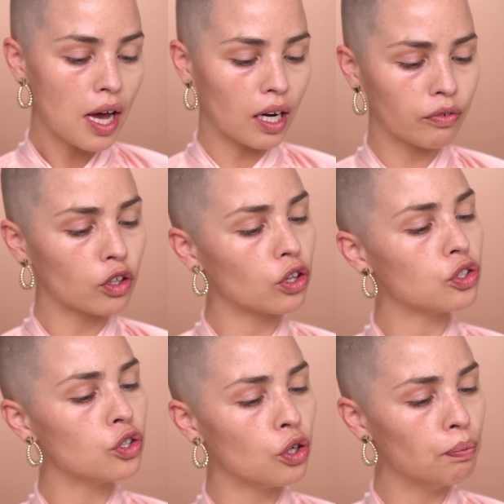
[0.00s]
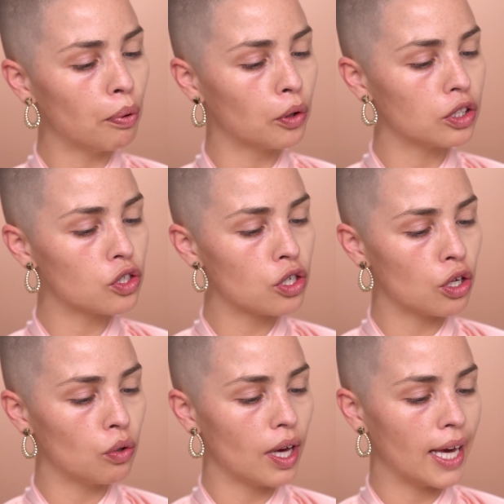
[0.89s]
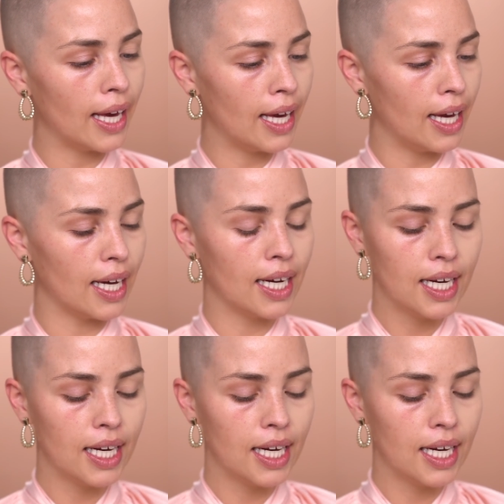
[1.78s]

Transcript: and I've got the 2.2 here.